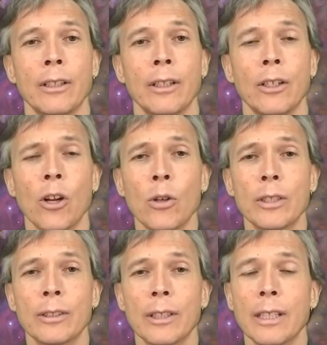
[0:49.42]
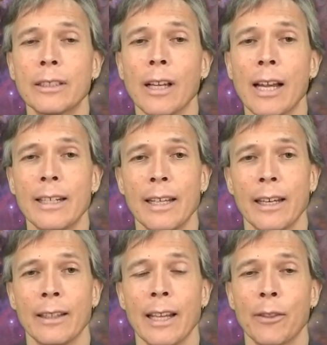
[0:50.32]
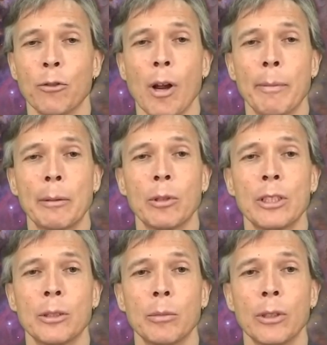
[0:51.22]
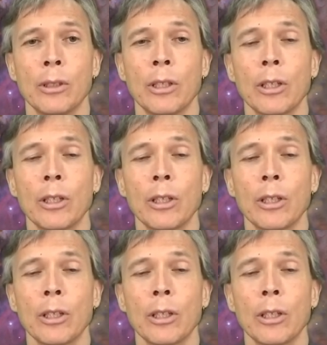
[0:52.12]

Notice that this idea, the anthropic principle,